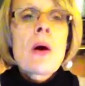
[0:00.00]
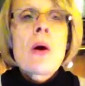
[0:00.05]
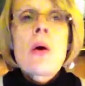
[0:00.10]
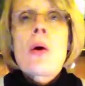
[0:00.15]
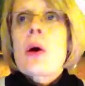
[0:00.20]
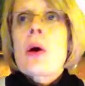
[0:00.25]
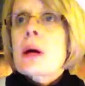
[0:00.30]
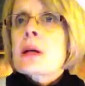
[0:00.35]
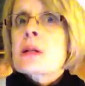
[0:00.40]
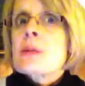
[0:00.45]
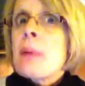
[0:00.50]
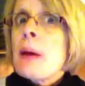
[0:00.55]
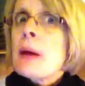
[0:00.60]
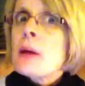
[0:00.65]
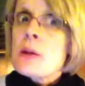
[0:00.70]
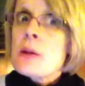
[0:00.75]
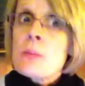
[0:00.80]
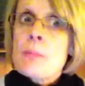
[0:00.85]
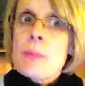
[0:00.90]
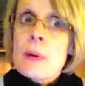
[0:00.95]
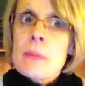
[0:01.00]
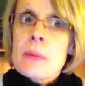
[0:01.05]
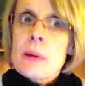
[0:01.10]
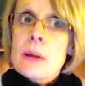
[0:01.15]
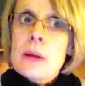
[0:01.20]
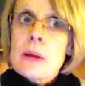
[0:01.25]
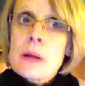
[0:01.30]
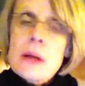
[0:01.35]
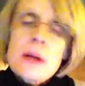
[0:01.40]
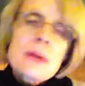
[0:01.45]
or expand your
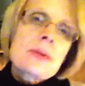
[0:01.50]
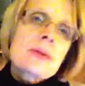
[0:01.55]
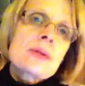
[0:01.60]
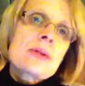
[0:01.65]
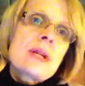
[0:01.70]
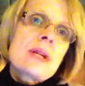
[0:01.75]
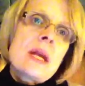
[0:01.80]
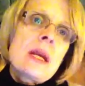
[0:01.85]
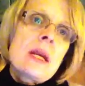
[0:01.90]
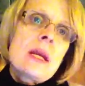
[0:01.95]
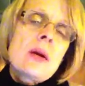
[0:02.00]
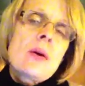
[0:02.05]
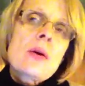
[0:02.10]
biblical understanding,